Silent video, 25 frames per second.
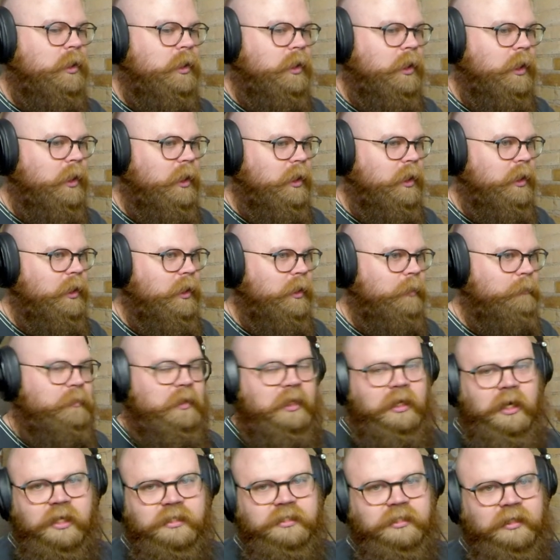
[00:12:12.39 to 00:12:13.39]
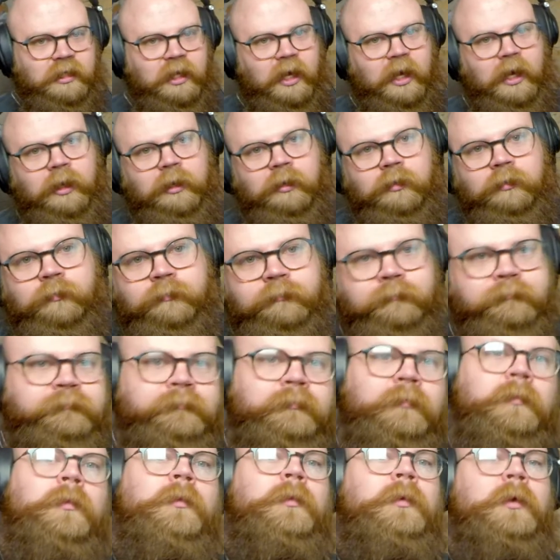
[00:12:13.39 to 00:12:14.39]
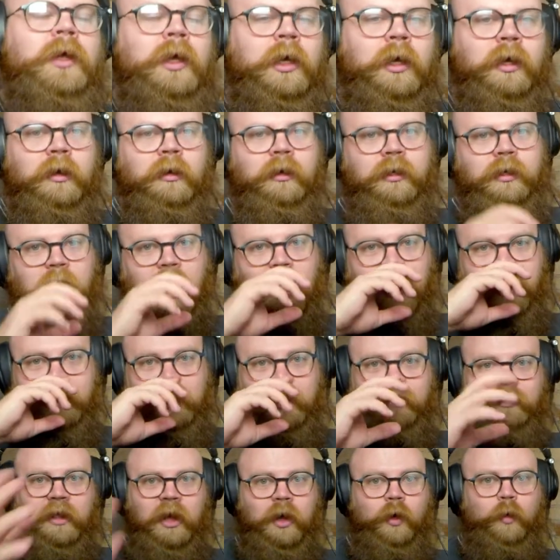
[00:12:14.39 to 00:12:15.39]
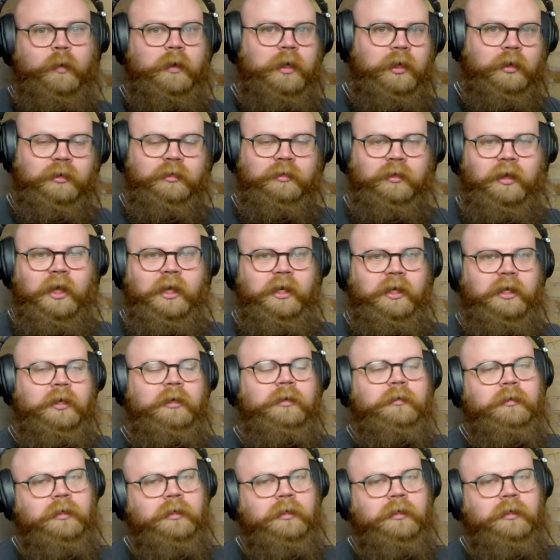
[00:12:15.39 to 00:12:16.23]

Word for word: Uh, and because of that, I get that weird like